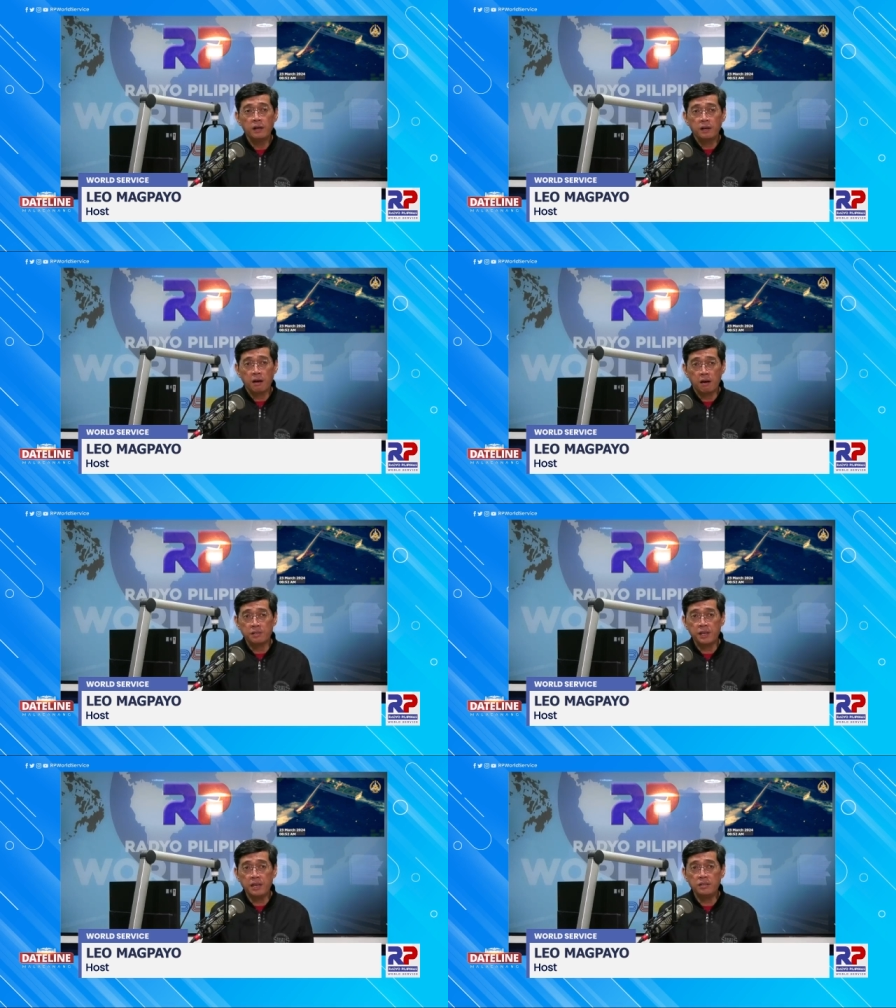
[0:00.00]

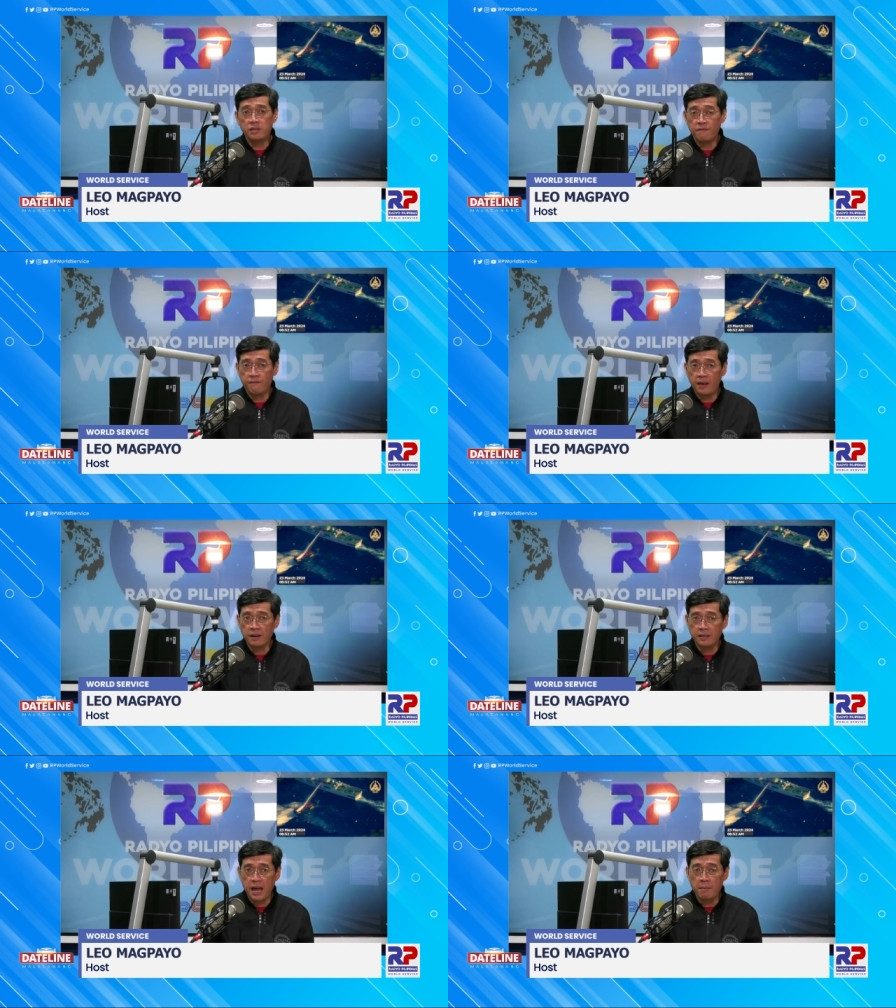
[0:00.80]
causing severe
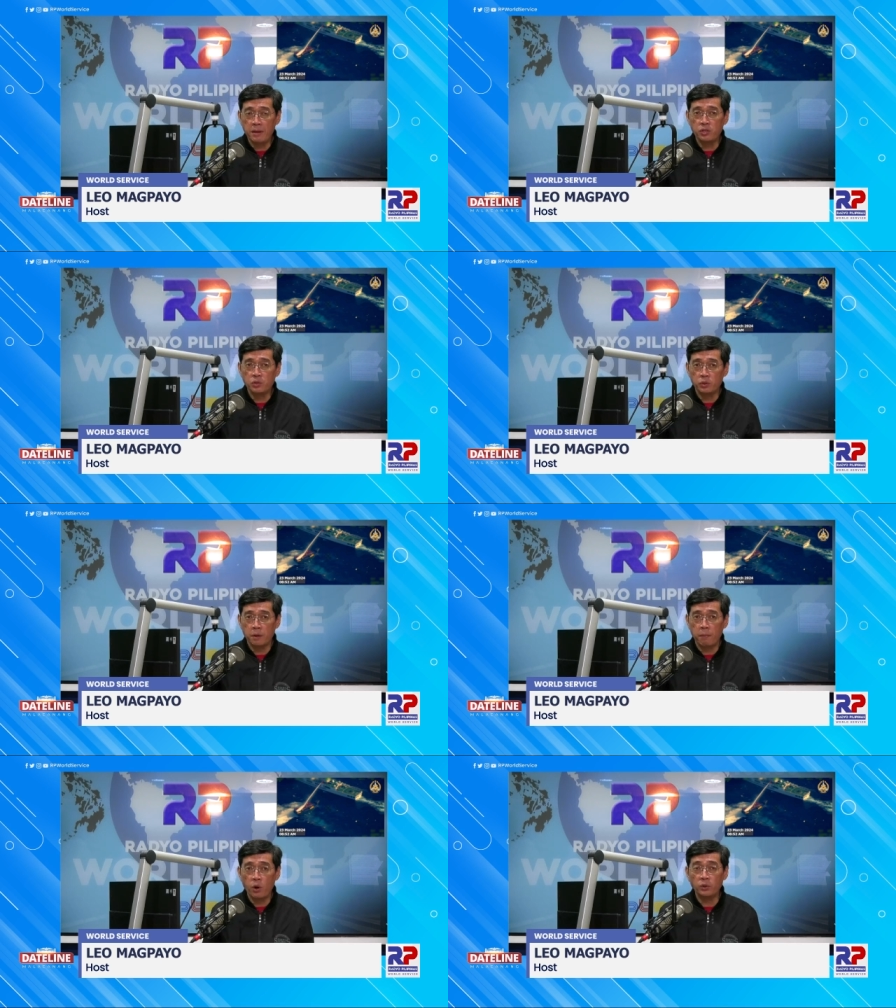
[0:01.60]
damage to the
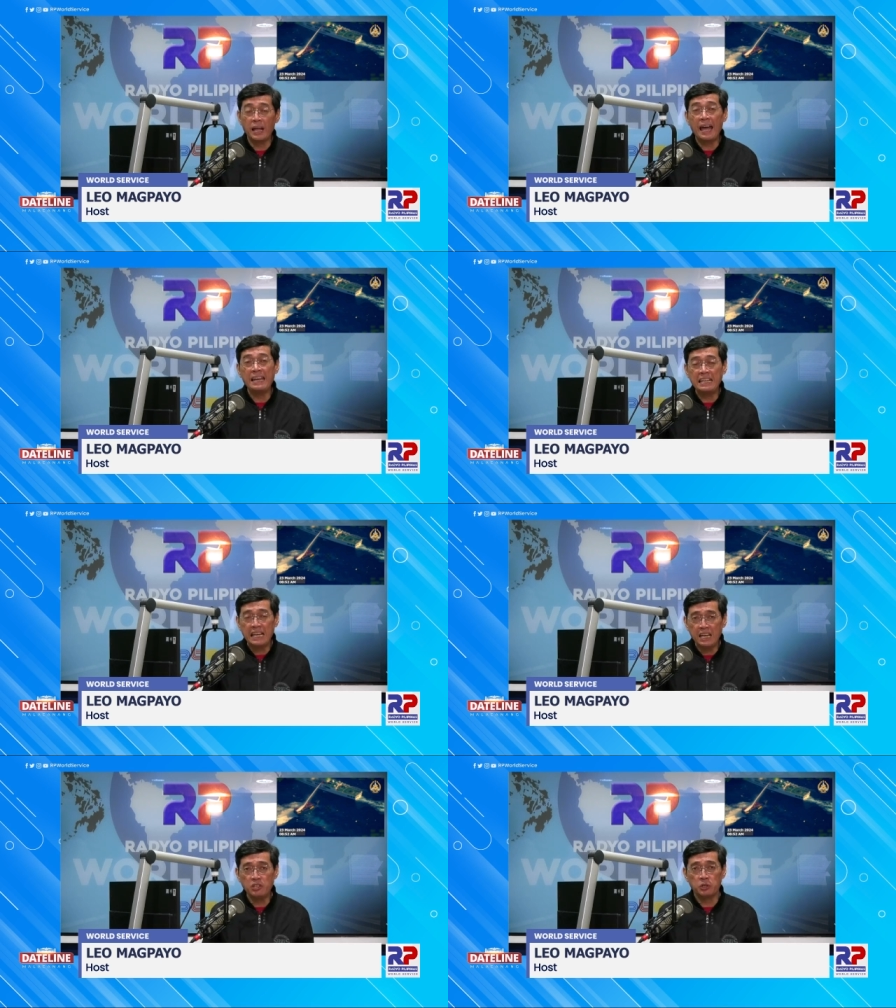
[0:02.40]
boat and
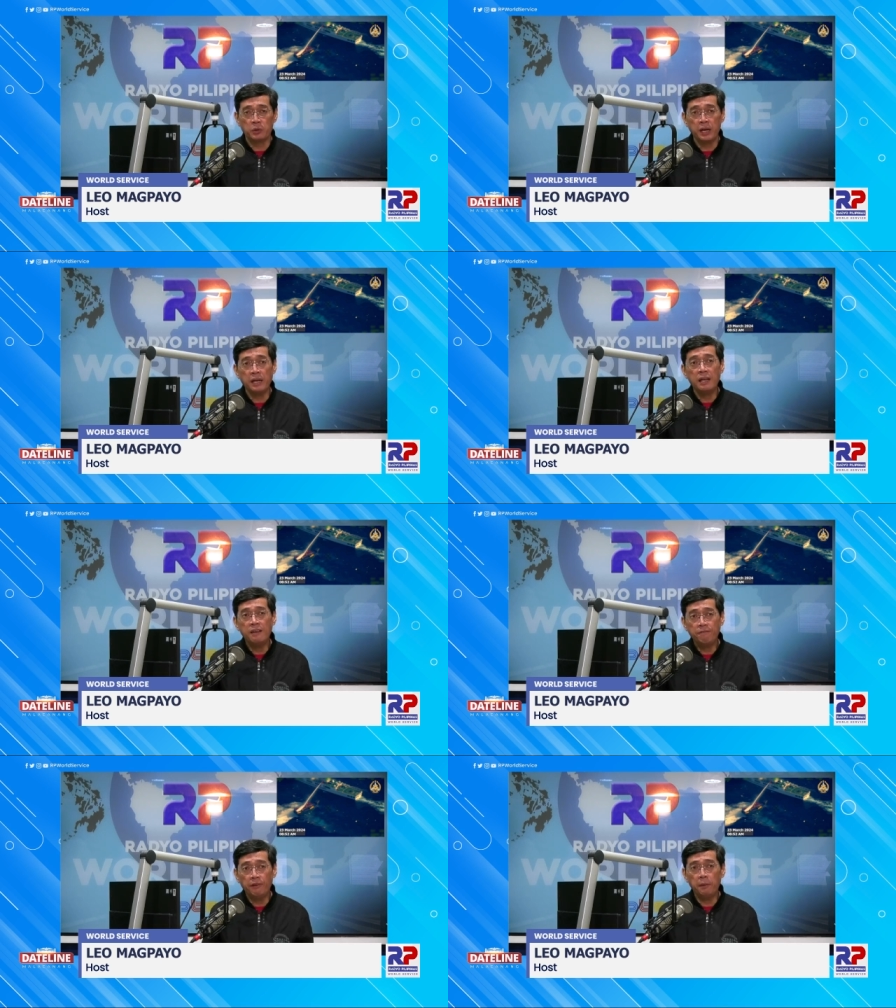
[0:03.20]
injuring
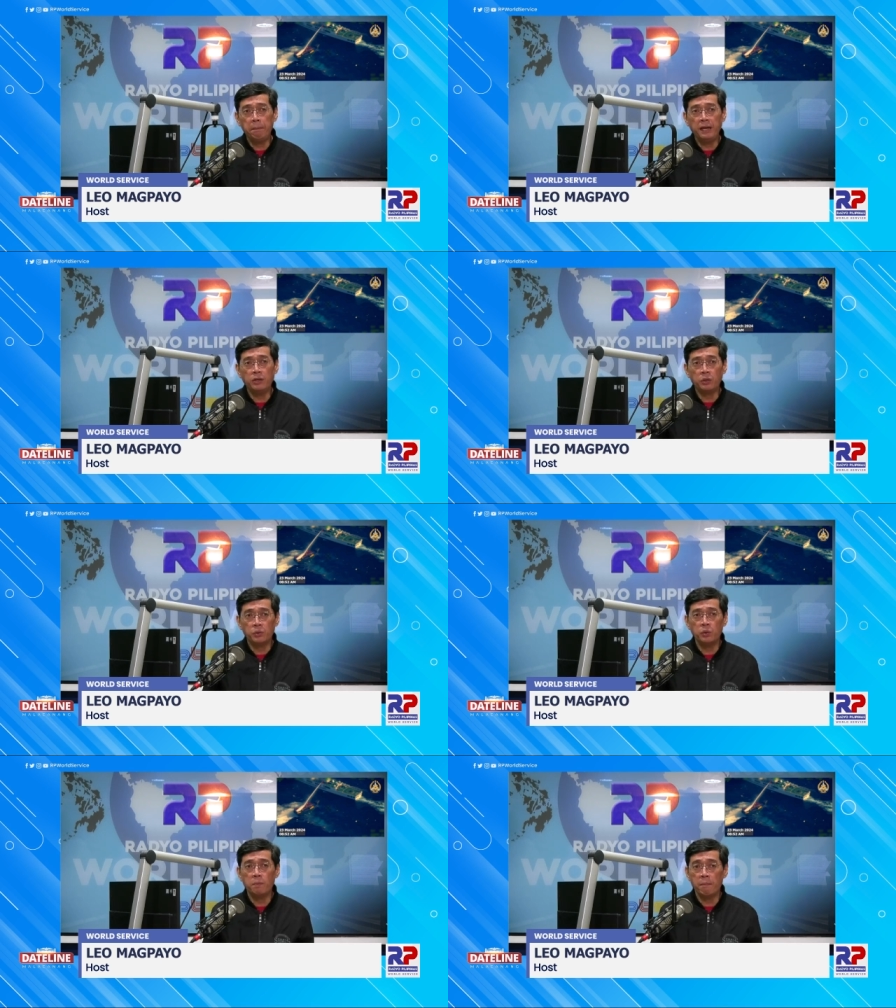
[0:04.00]
Filipino
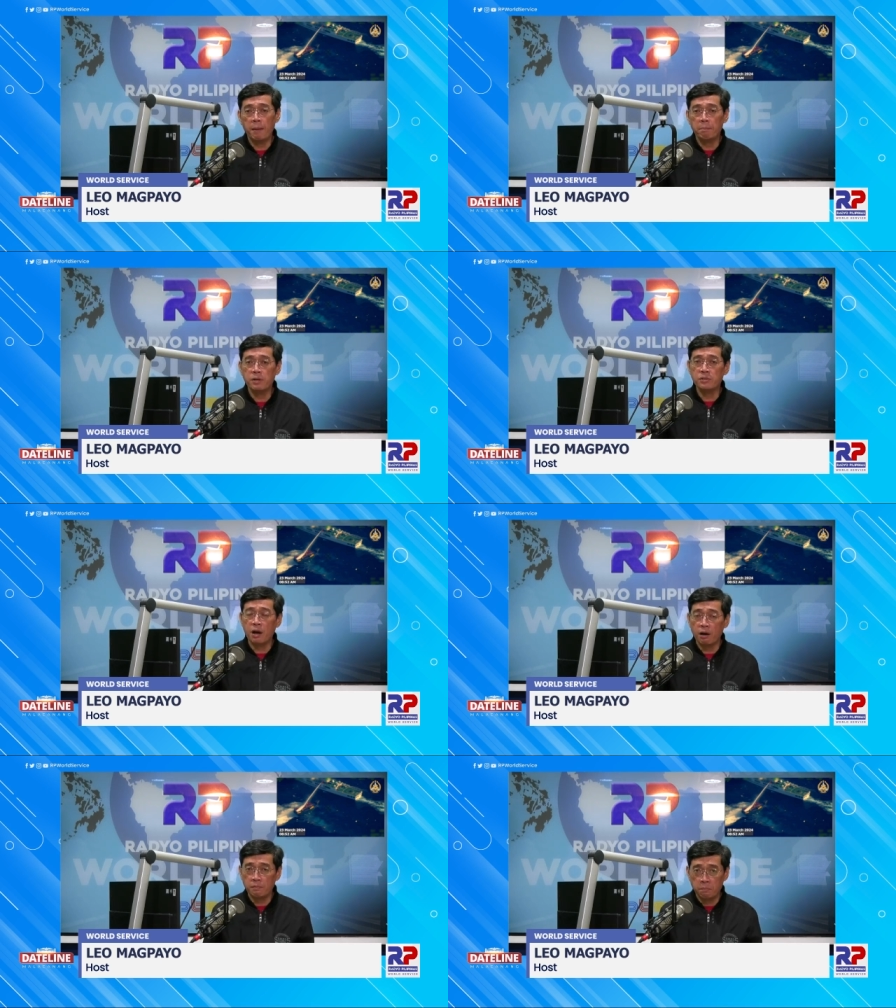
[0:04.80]
crew members
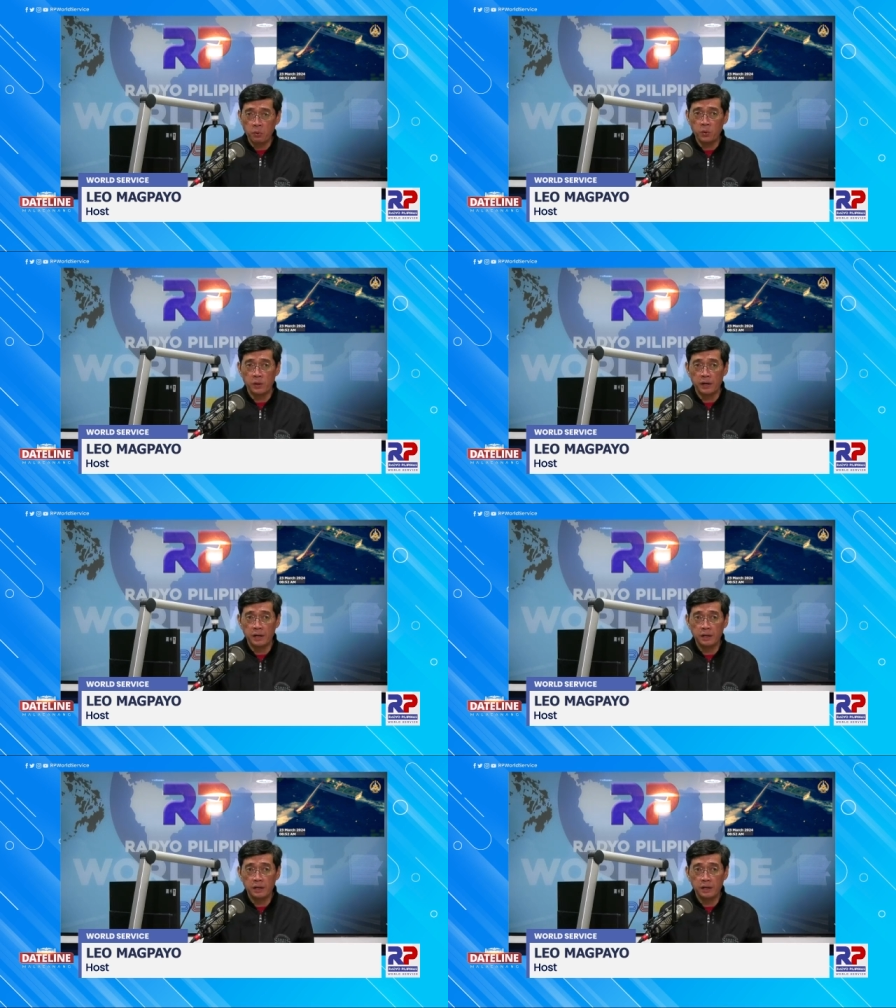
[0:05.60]
on board.